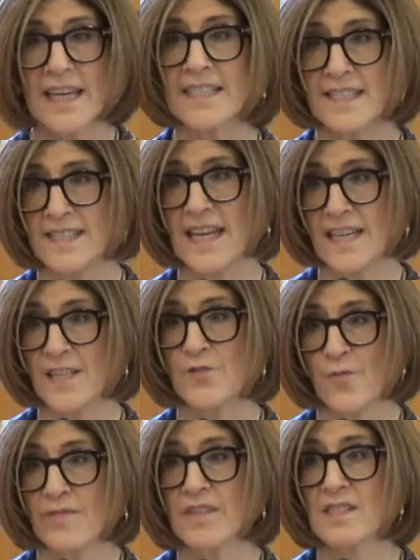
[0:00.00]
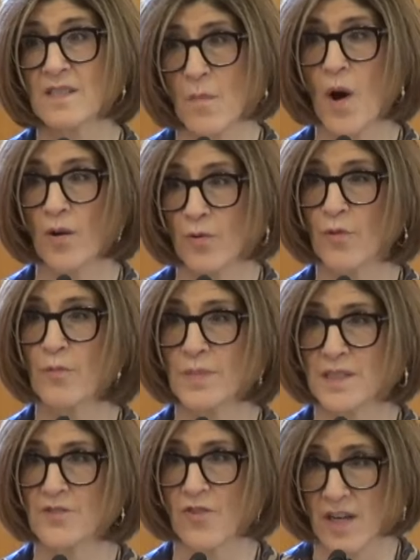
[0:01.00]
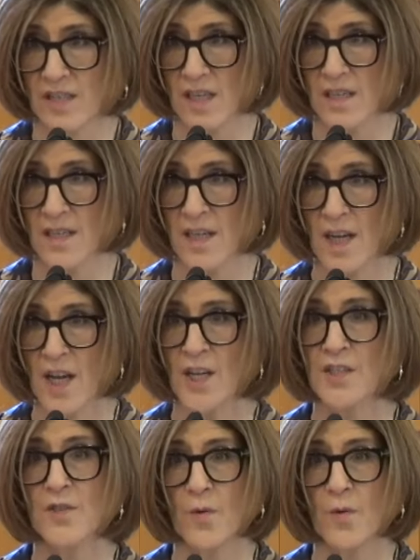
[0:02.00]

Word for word: is data-driven small group instruction. So